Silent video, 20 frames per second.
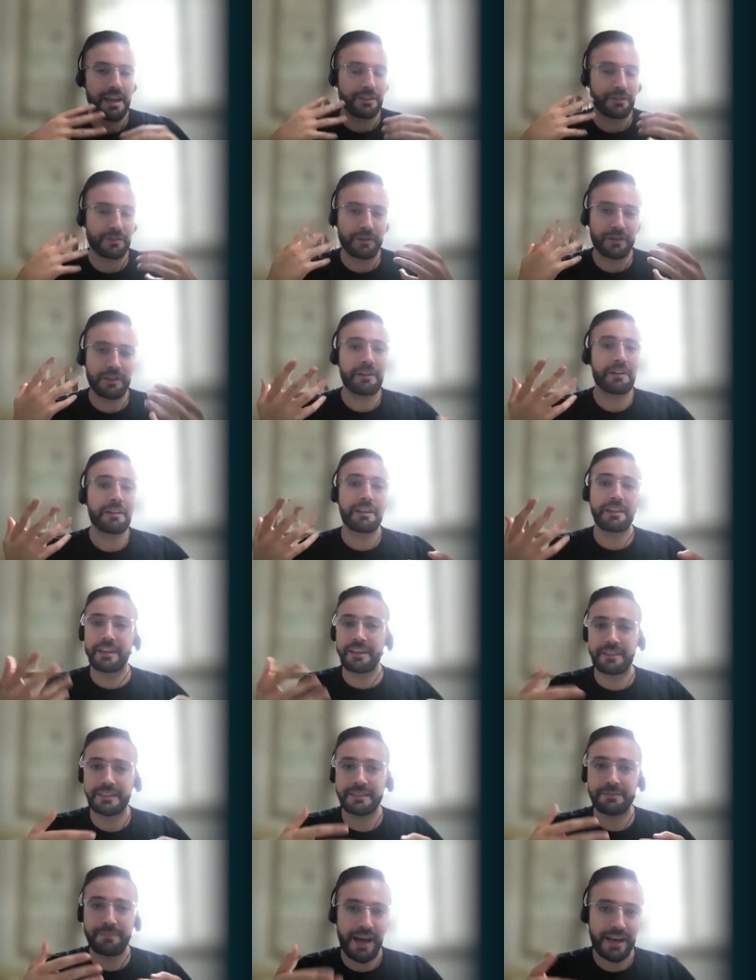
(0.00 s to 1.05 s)
So clearly like
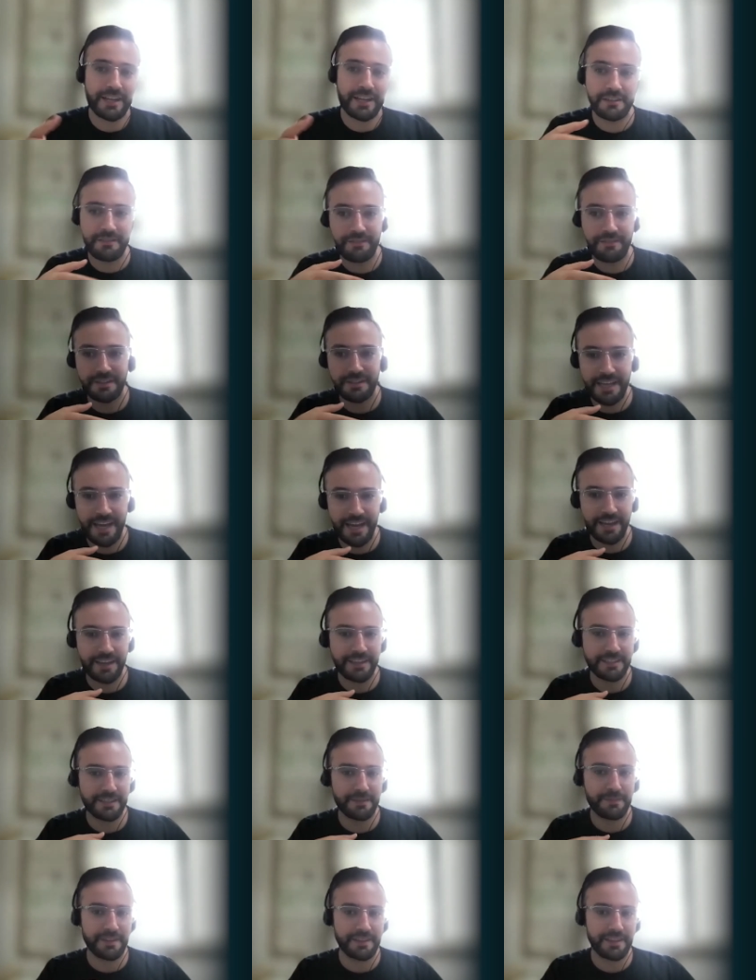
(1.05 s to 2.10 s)
this passion for tech
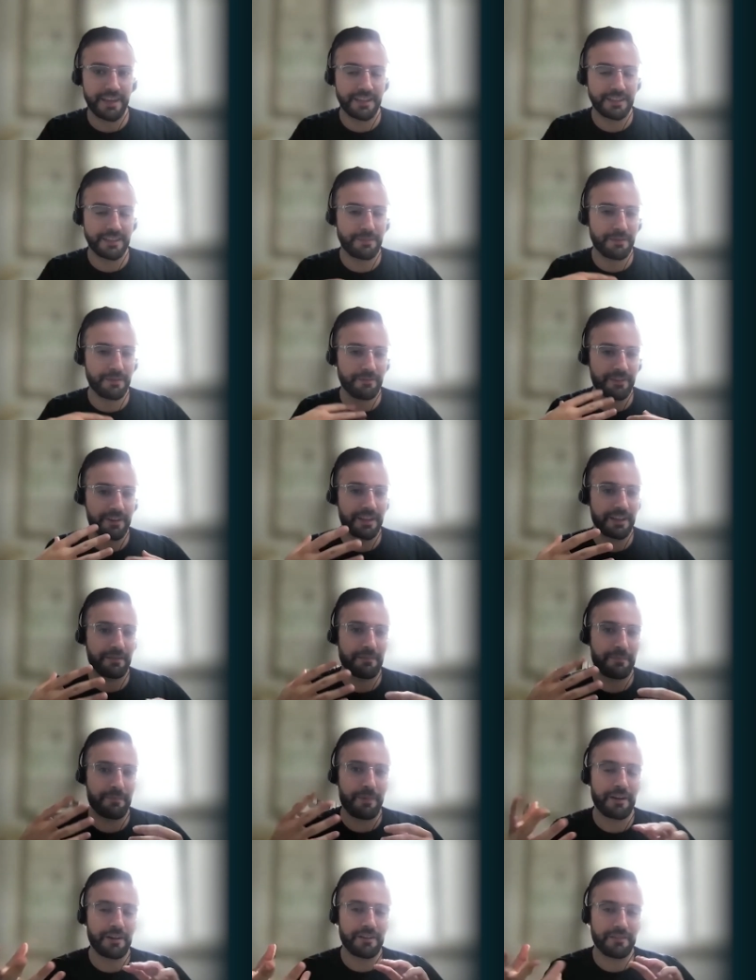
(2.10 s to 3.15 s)
is something that's been really
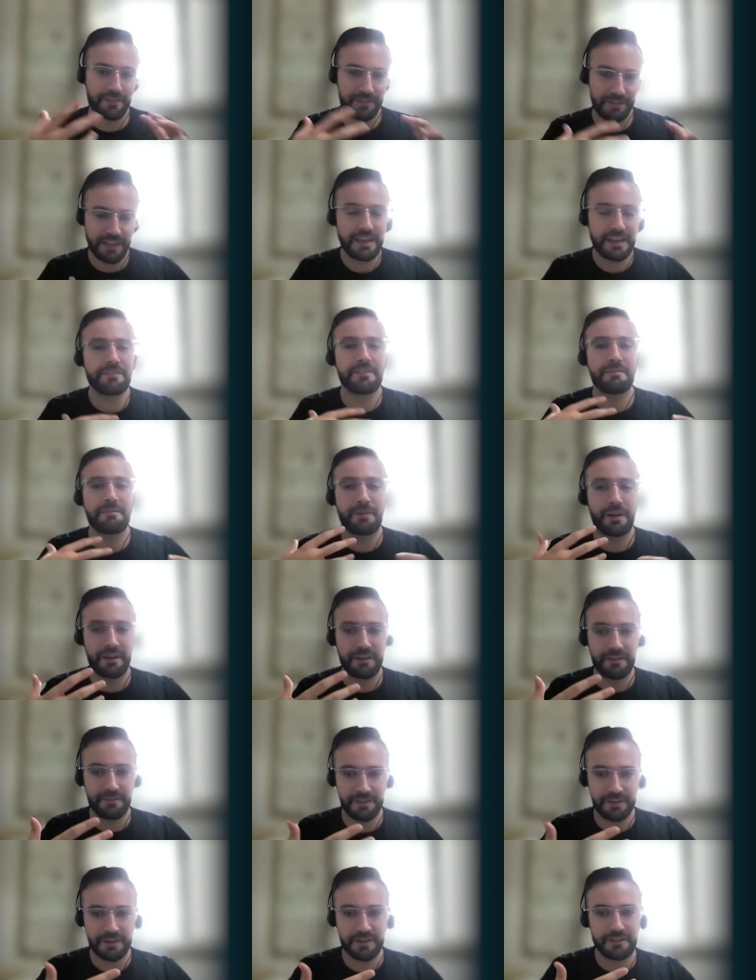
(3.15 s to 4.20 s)
part of your life and part
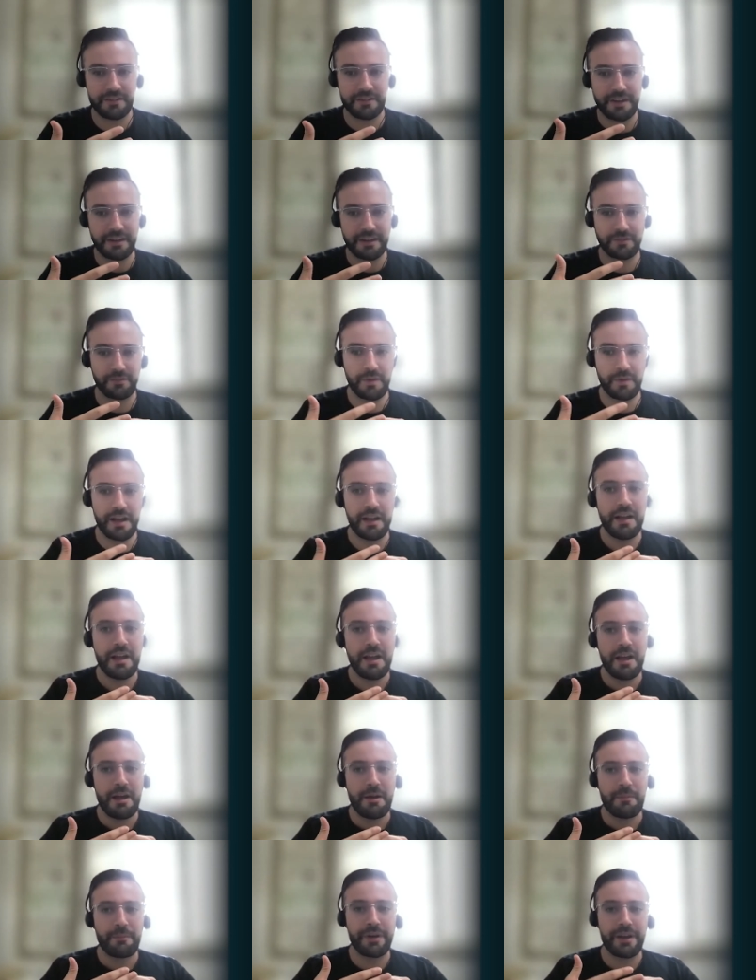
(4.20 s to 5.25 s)
of your career as well.
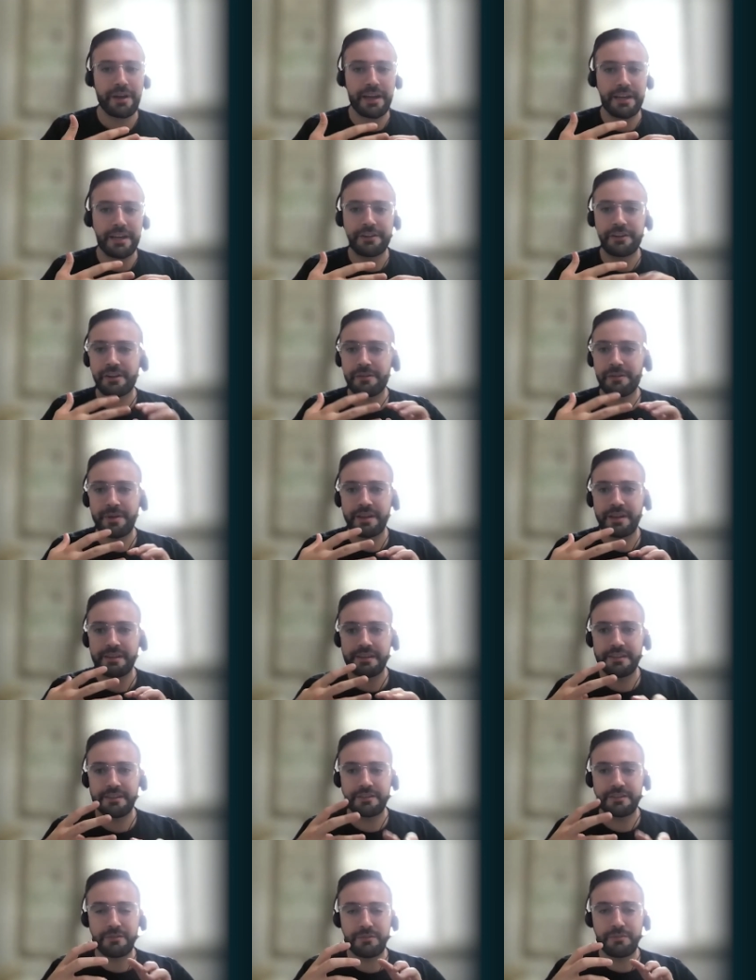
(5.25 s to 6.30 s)
But in your
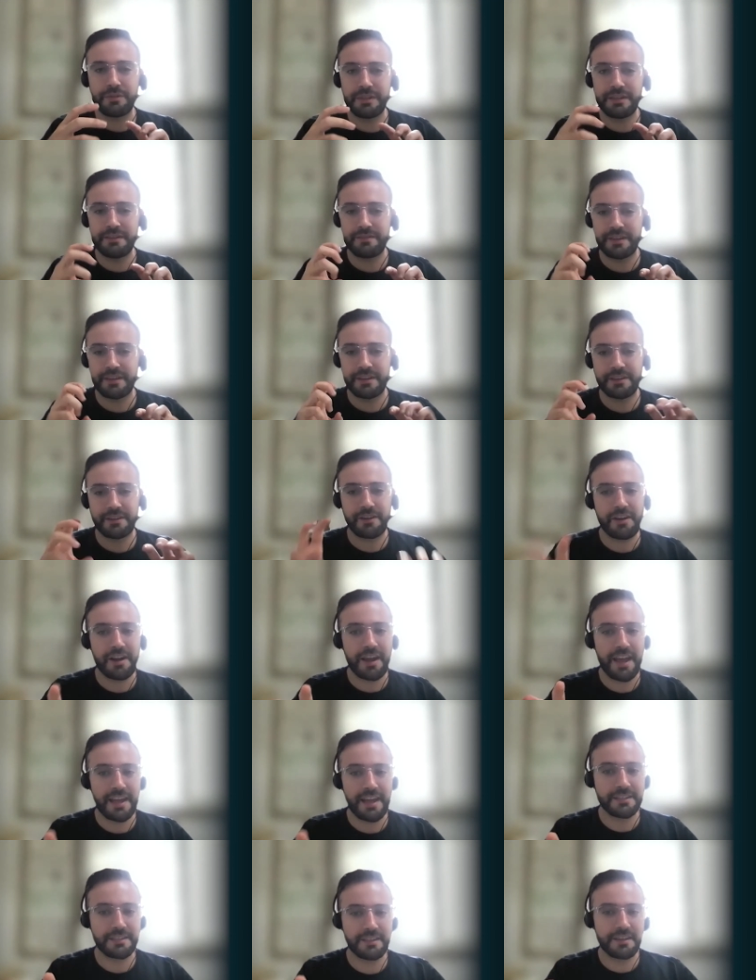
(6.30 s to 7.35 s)
opinion, do you believe that your
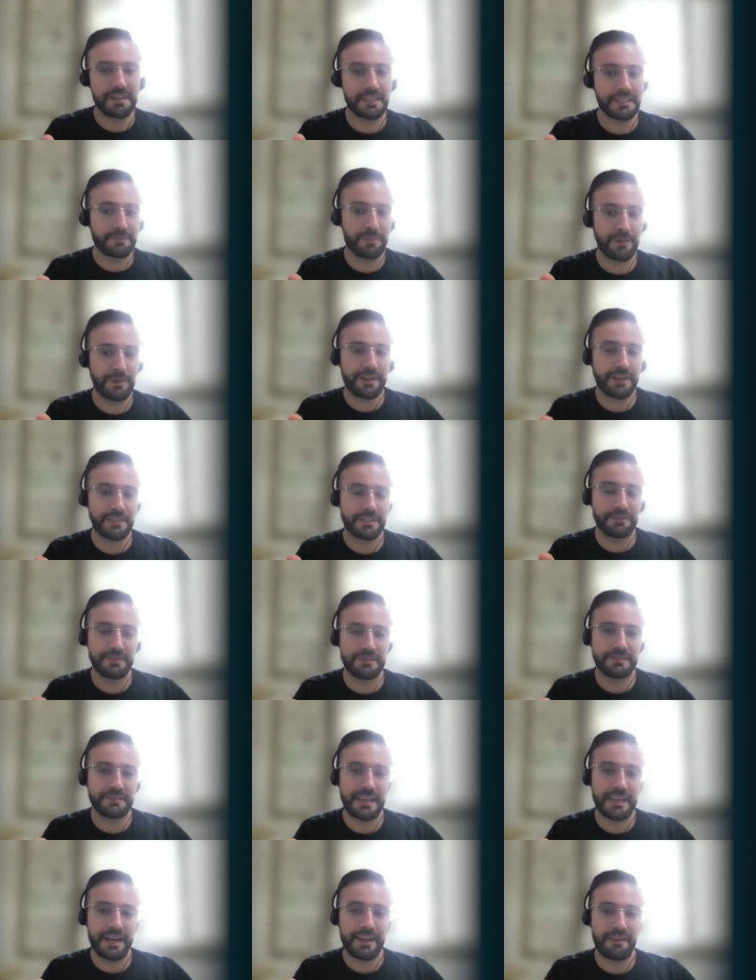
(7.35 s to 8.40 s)
hands-on experience
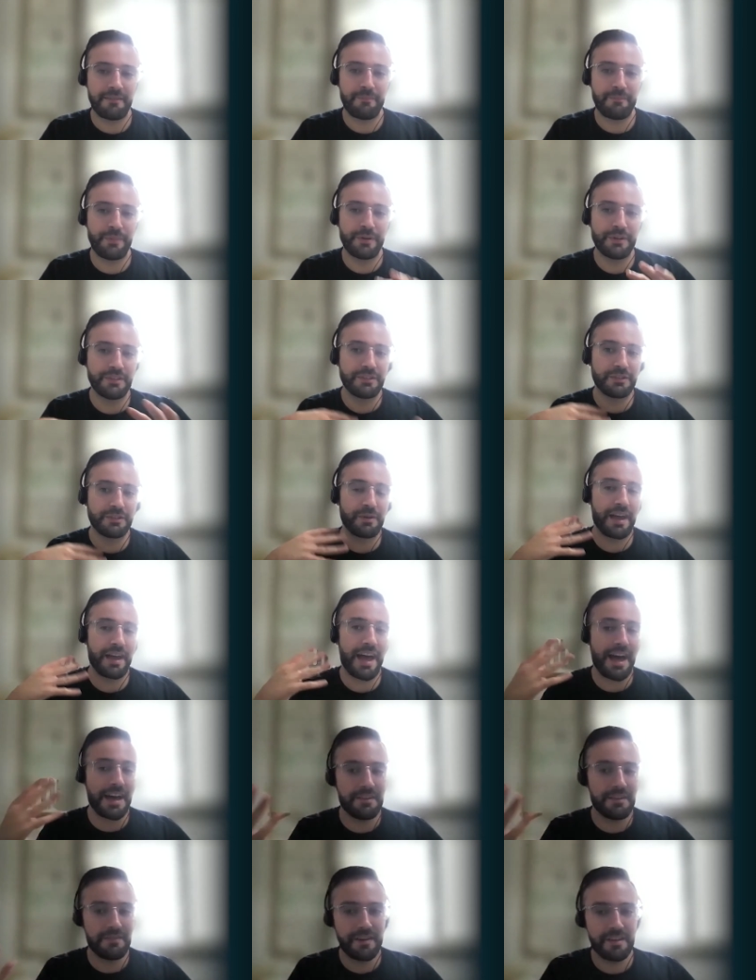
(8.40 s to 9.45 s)
with tech puts you
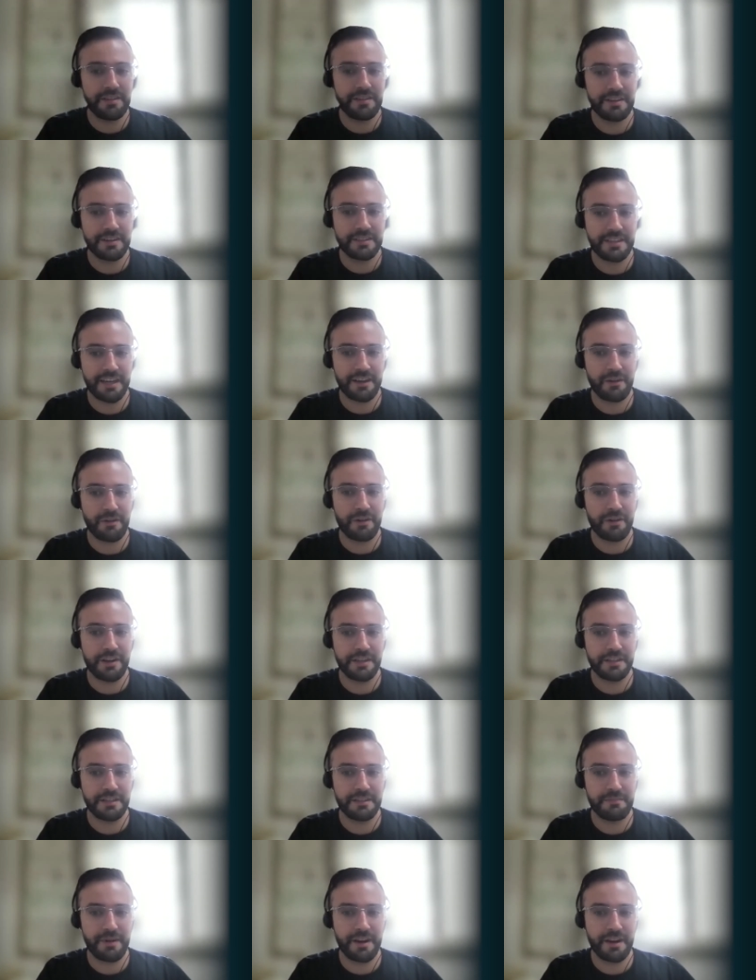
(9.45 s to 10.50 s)
ahead of other
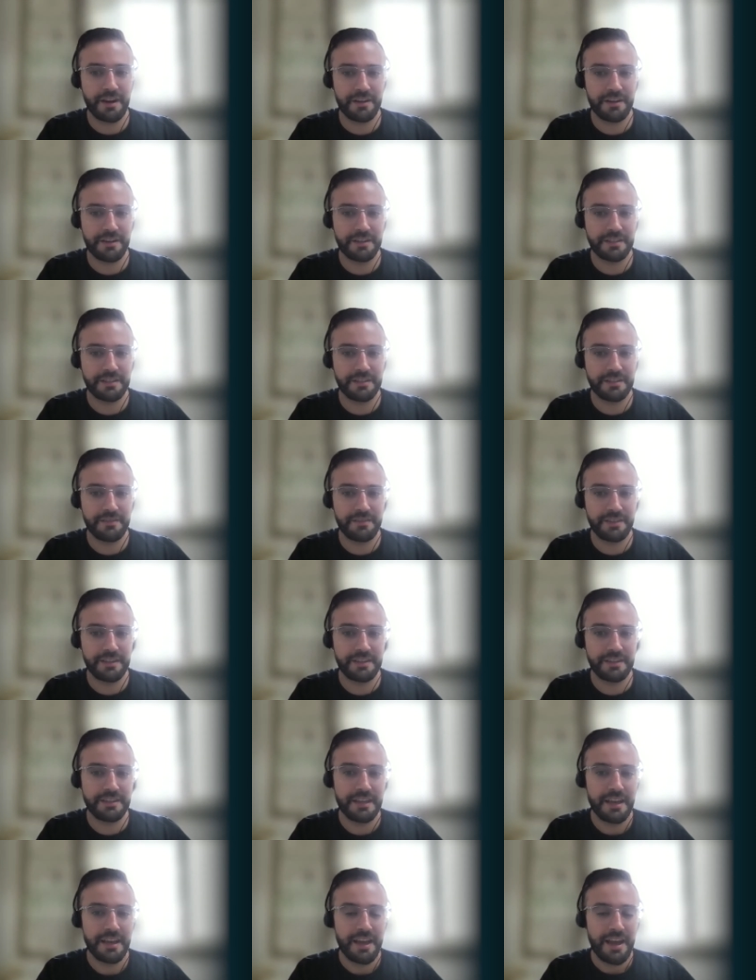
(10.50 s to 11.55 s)
tech-oriented marketers in the
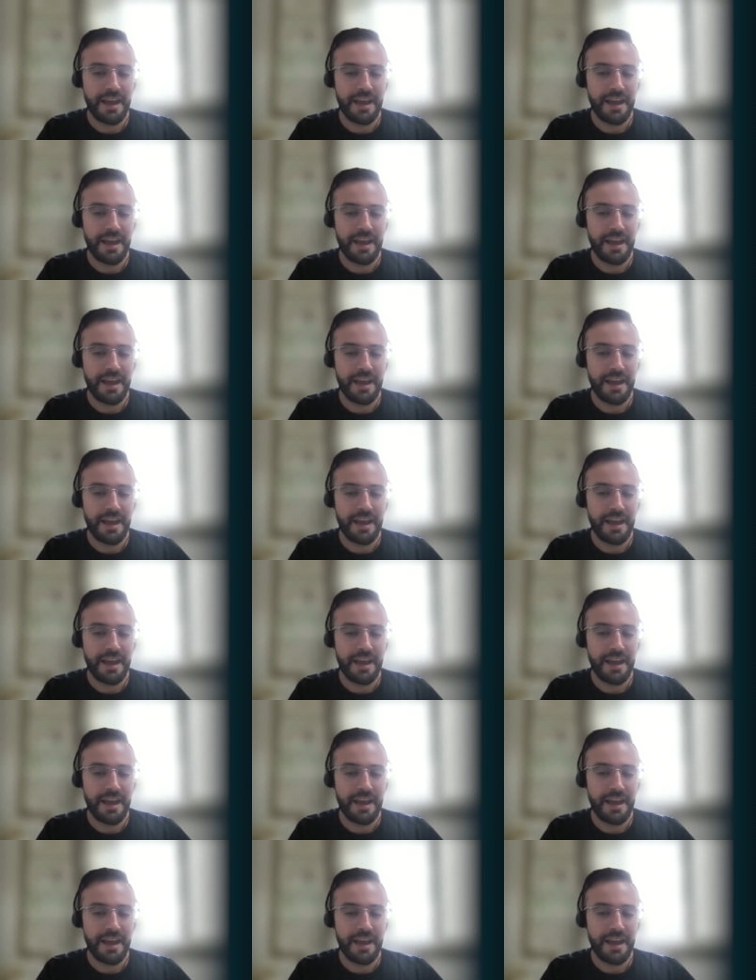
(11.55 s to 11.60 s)
field?